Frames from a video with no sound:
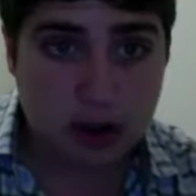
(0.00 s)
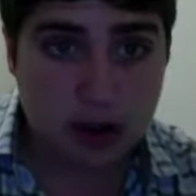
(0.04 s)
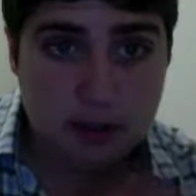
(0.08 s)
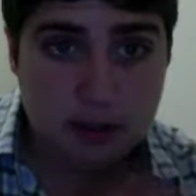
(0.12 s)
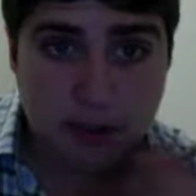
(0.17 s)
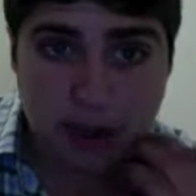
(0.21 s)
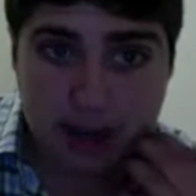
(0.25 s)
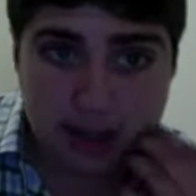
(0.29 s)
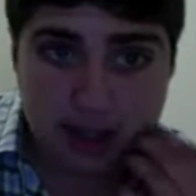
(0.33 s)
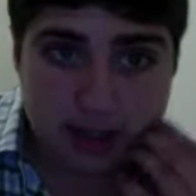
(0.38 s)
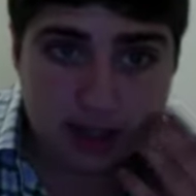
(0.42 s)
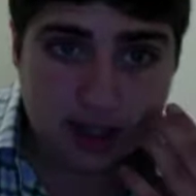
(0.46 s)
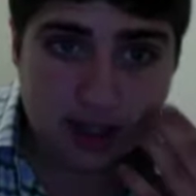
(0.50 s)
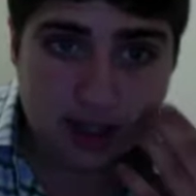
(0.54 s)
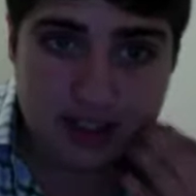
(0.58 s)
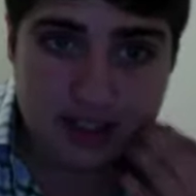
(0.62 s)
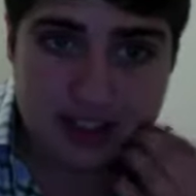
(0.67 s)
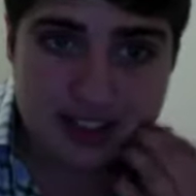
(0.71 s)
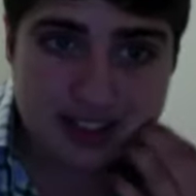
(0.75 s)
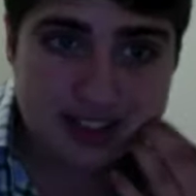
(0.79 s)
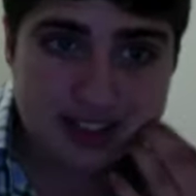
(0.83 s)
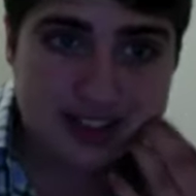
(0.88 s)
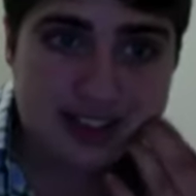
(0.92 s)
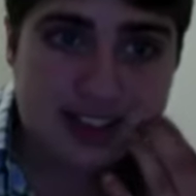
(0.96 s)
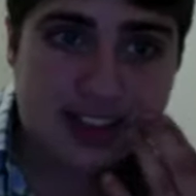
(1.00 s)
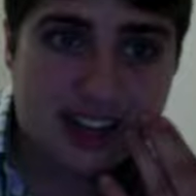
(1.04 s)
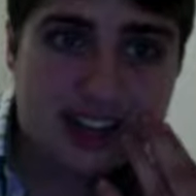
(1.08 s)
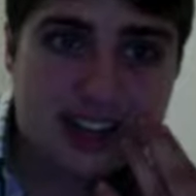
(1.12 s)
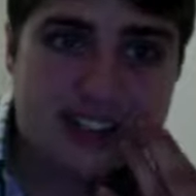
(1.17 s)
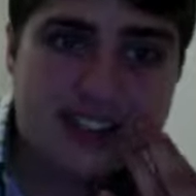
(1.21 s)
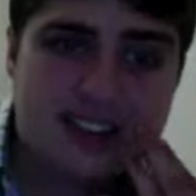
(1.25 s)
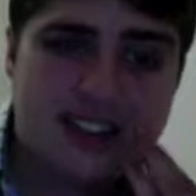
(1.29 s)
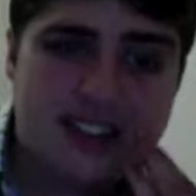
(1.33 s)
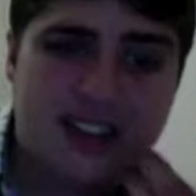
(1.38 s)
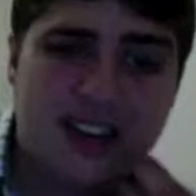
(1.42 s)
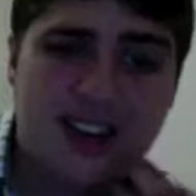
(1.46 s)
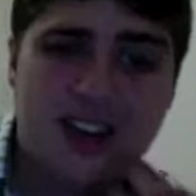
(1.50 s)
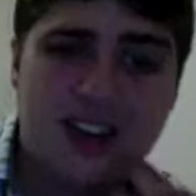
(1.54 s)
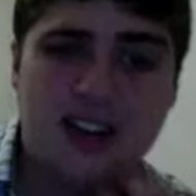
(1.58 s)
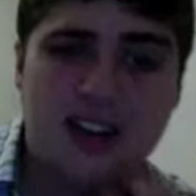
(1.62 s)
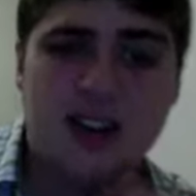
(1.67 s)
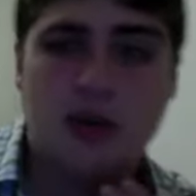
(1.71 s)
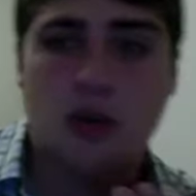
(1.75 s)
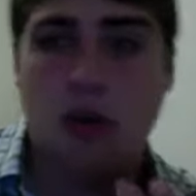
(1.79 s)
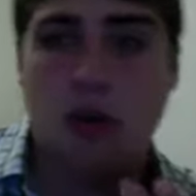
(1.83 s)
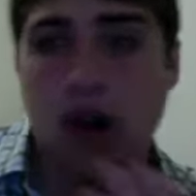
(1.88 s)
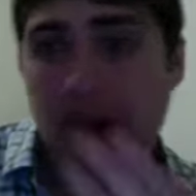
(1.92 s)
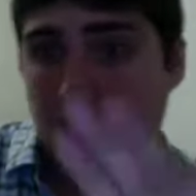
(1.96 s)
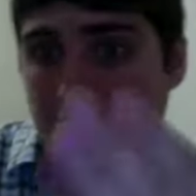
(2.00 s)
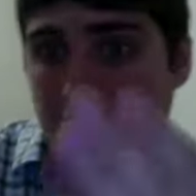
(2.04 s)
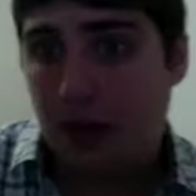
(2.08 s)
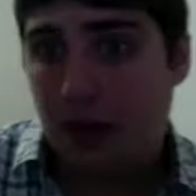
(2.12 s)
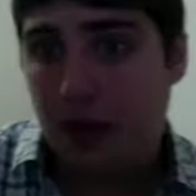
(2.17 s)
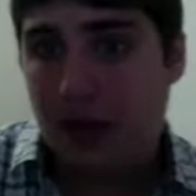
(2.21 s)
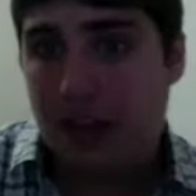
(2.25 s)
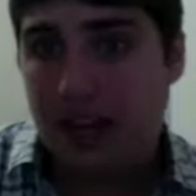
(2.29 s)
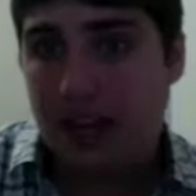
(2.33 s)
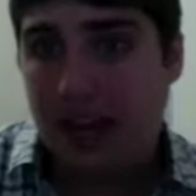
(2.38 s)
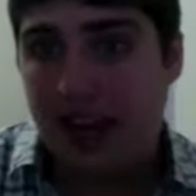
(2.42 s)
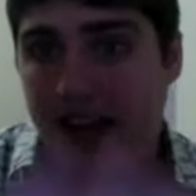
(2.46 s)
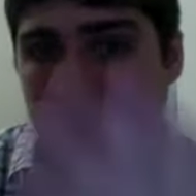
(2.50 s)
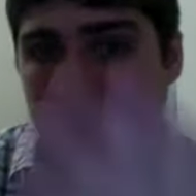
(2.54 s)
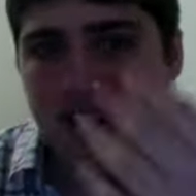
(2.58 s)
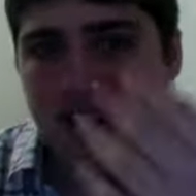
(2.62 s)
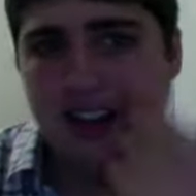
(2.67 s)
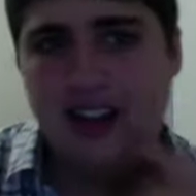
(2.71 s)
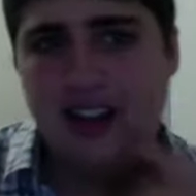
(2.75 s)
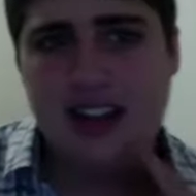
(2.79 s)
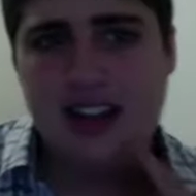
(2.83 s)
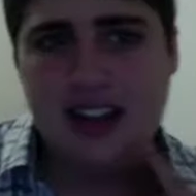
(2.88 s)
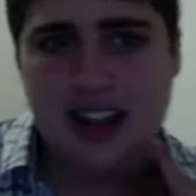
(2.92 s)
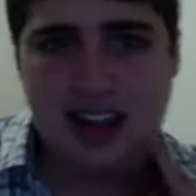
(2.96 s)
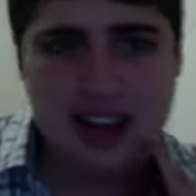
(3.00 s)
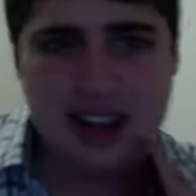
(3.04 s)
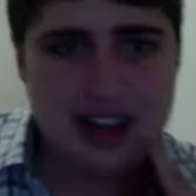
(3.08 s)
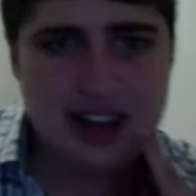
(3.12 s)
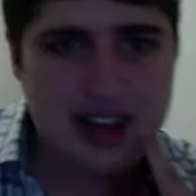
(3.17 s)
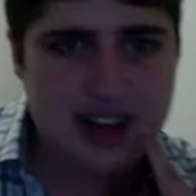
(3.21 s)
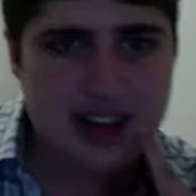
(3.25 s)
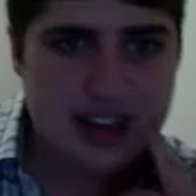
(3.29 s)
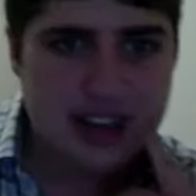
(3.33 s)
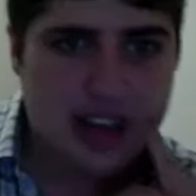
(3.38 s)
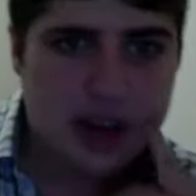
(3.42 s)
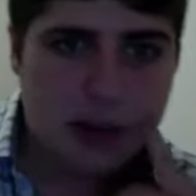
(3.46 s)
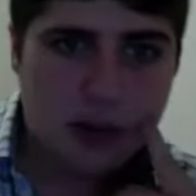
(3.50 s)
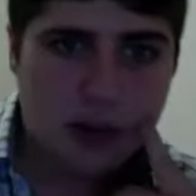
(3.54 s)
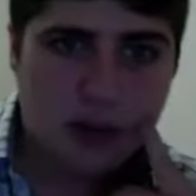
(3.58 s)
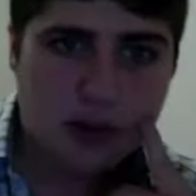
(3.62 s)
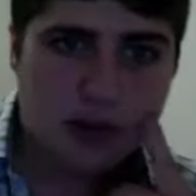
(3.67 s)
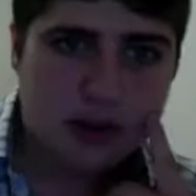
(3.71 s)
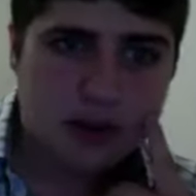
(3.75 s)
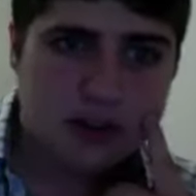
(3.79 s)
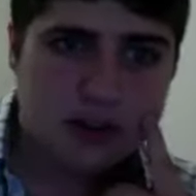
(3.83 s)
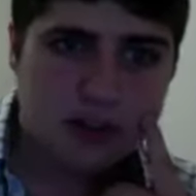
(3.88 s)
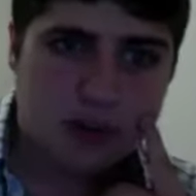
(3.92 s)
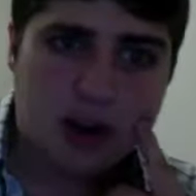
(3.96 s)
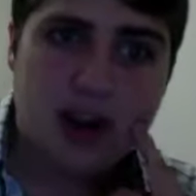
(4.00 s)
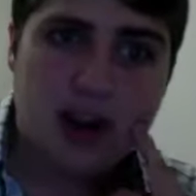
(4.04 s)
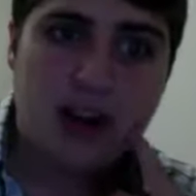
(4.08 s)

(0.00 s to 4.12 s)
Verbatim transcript: Uh, Bruce City Beatdown was another really good one. Mike Logan and Silas Young.